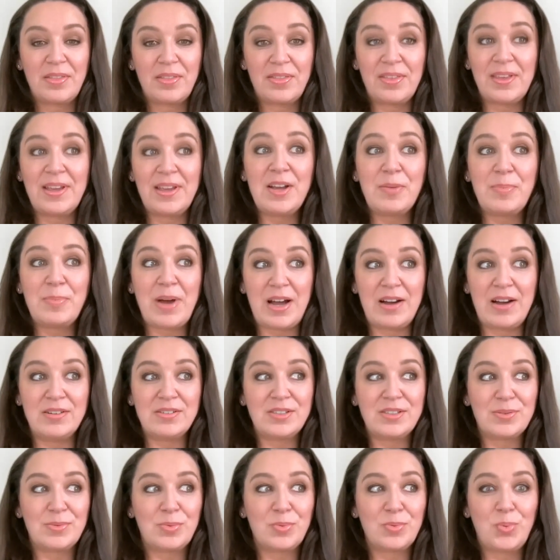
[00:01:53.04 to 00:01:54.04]
think
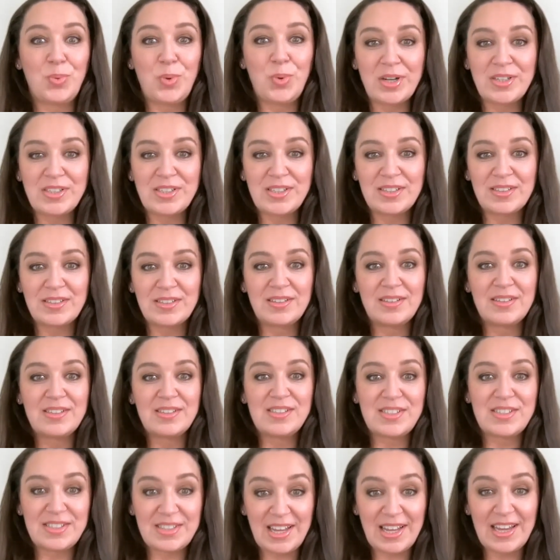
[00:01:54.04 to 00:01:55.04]
about what
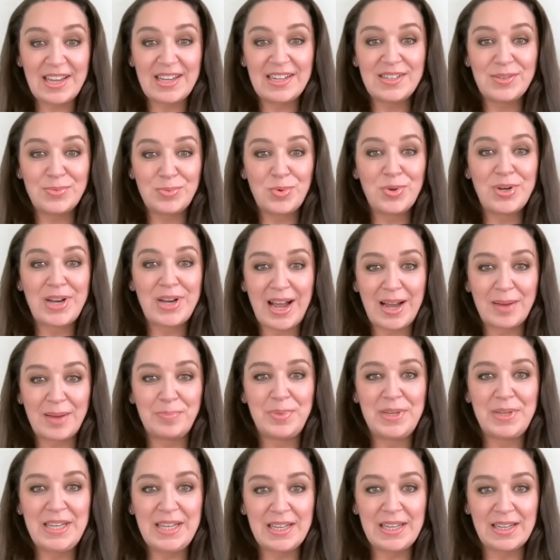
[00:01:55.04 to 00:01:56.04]
state would I
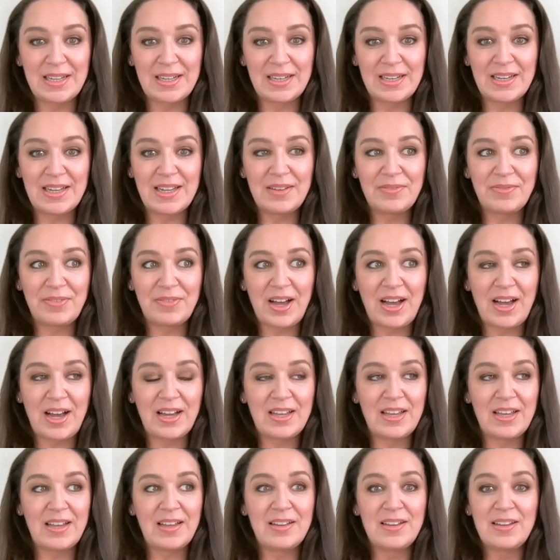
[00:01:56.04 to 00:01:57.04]
be in if
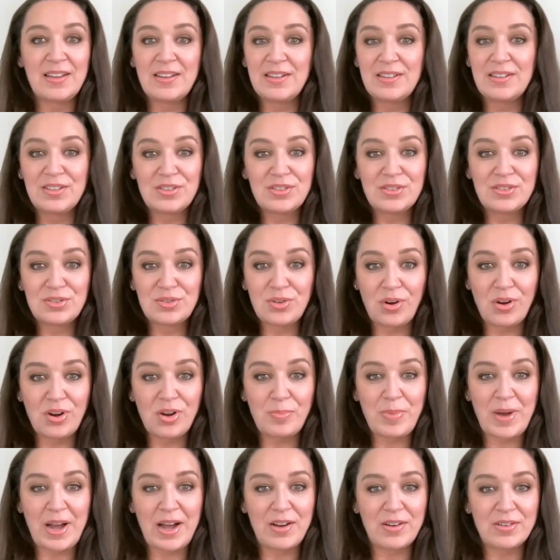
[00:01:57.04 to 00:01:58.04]
I talk
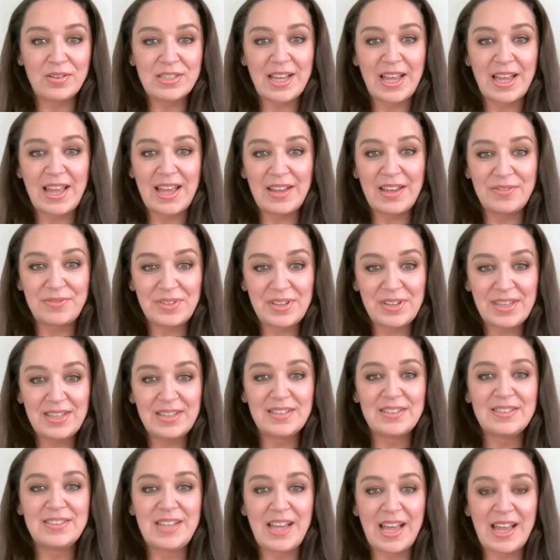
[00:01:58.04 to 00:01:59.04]
about heavy,
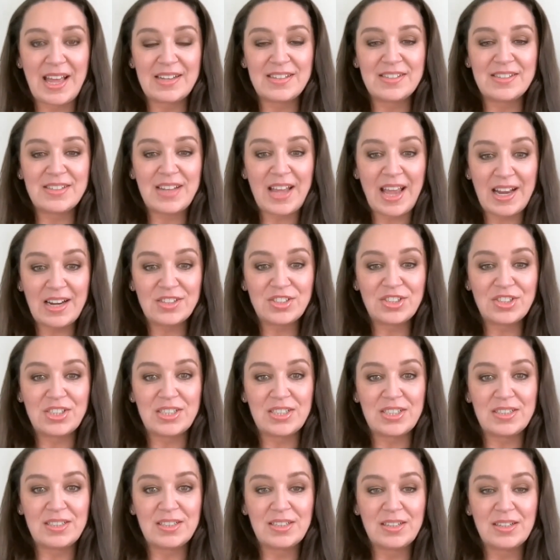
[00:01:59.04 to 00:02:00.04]
dense
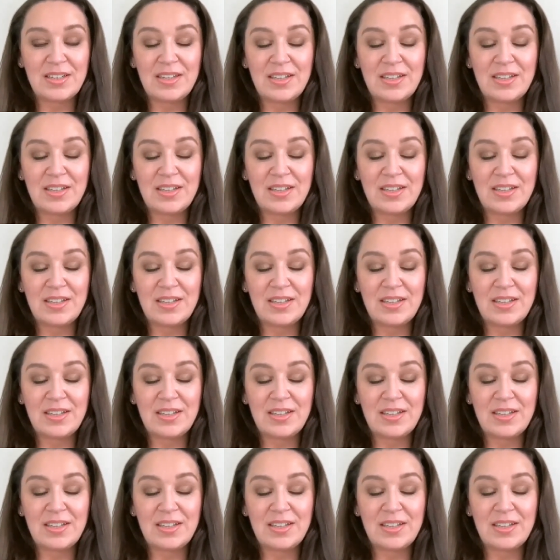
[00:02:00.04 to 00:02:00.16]
energy.